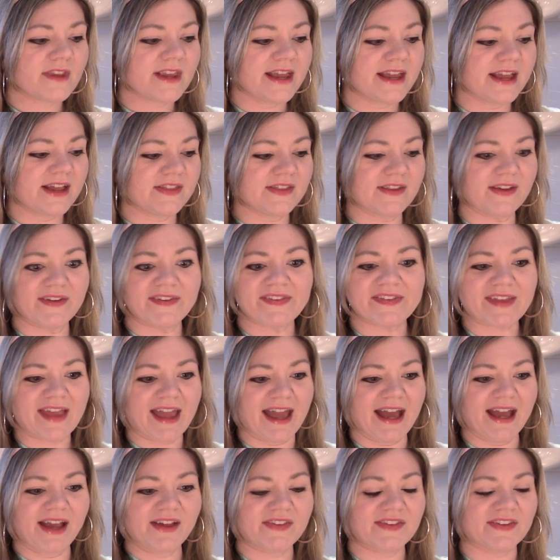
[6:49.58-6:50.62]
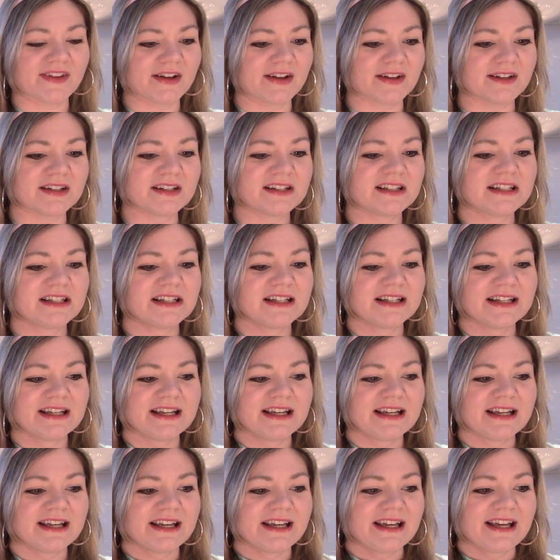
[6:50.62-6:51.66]
this castle.
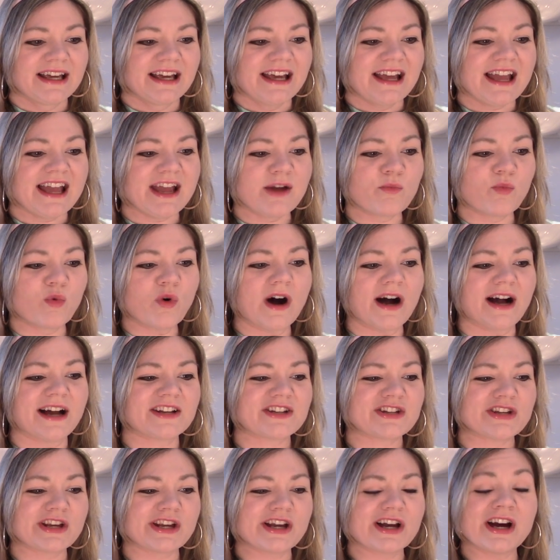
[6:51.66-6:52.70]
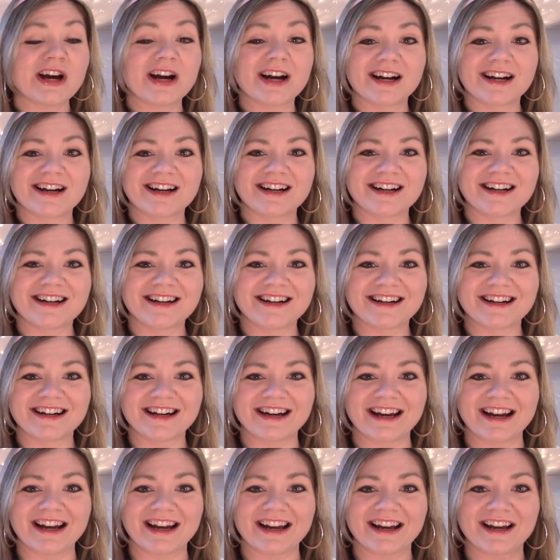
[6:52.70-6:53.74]
And watching
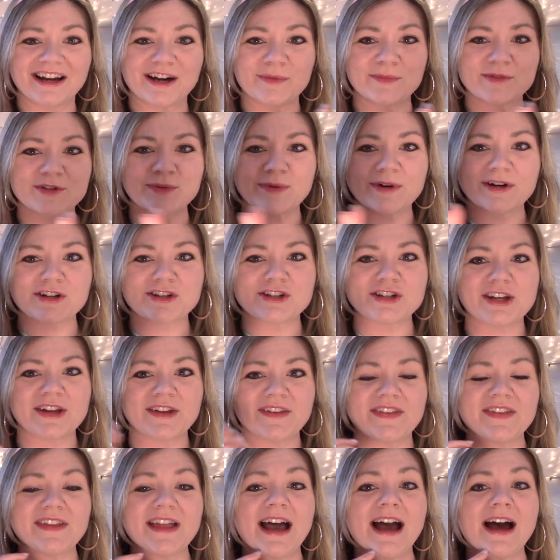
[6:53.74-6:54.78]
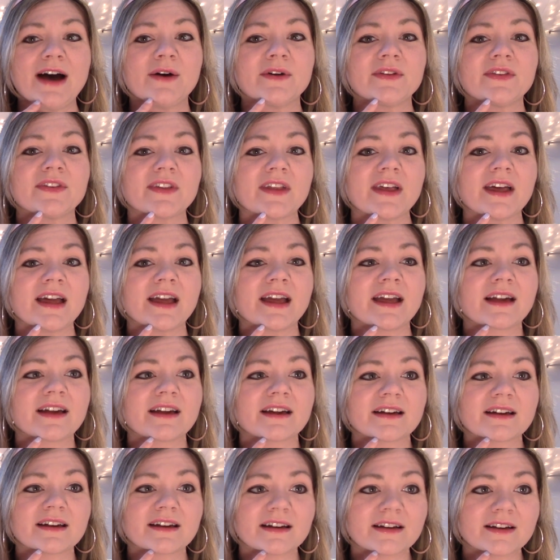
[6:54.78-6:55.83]
her come to where she is now, it's like,
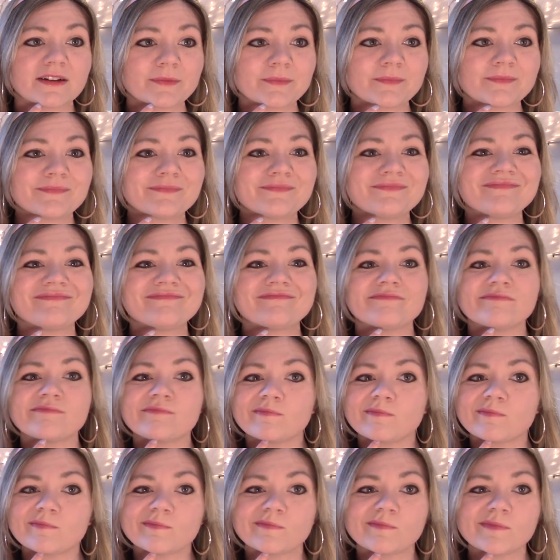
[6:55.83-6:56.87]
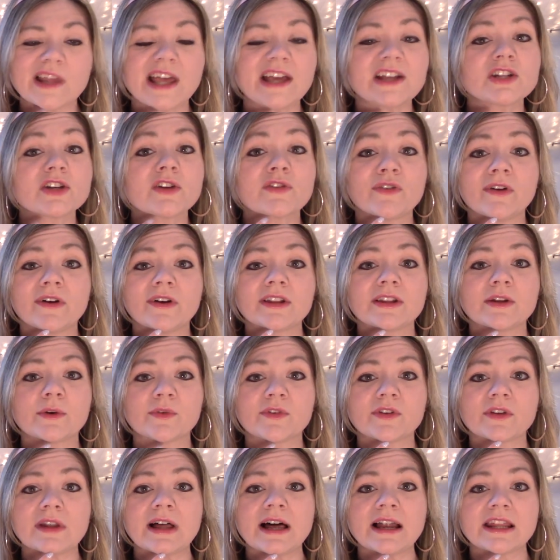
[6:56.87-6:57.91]
it just felt like there
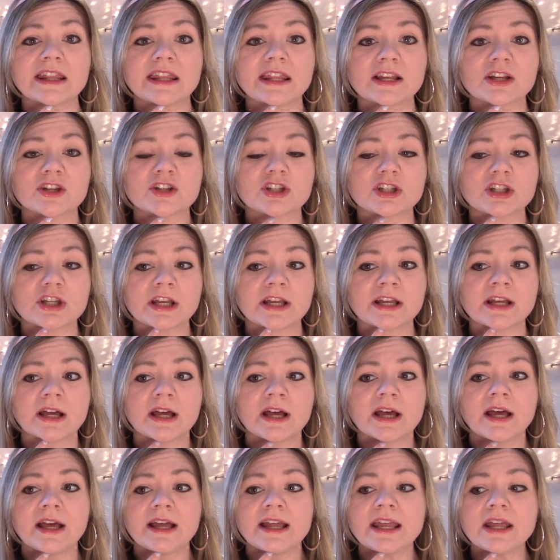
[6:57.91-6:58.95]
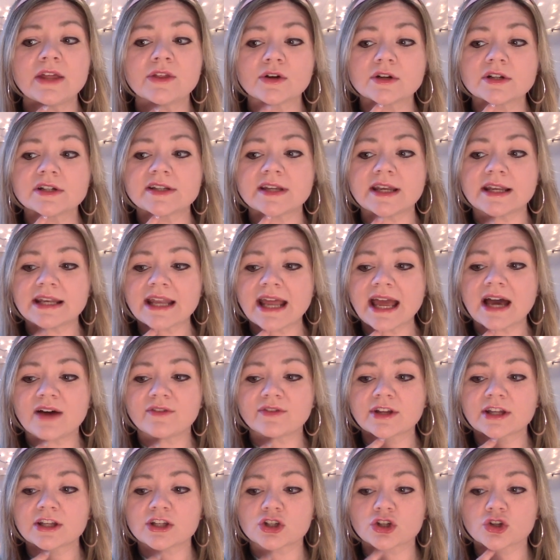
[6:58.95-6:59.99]
was a lot of things she either didn't
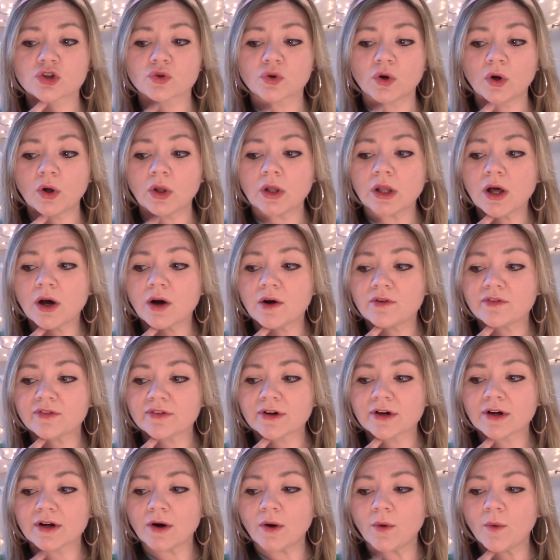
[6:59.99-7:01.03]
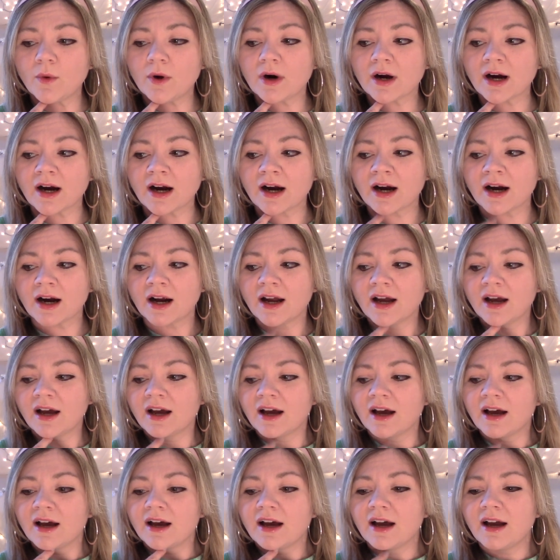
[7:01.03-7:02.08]
have control over or,
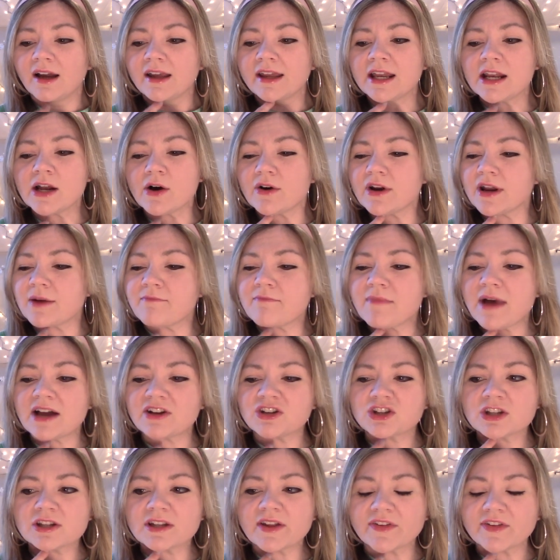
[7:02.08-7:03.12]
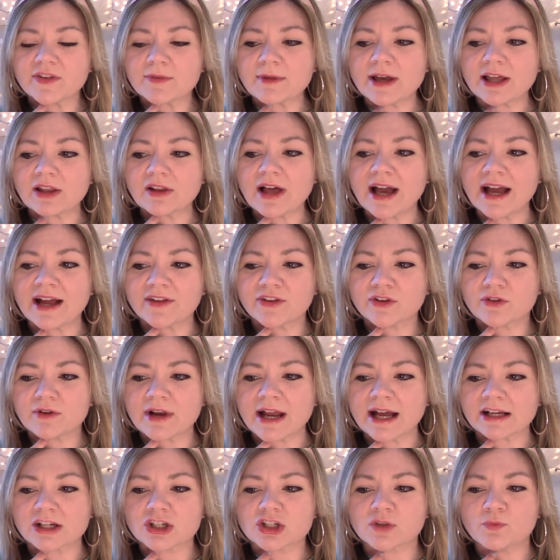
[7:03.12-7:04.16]
you know, and I mentioned this in my last
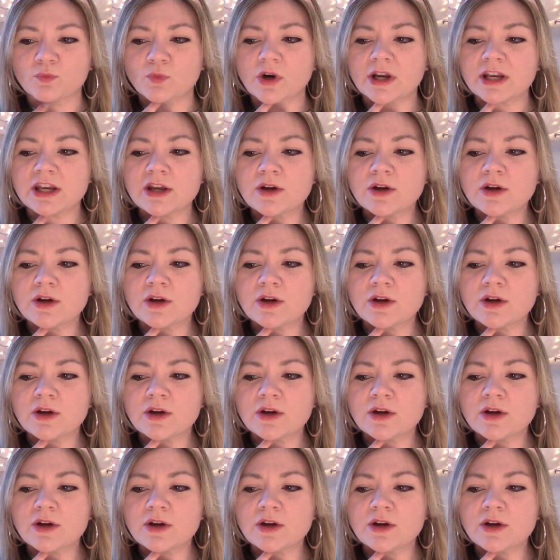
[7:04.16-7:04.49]
reaction, when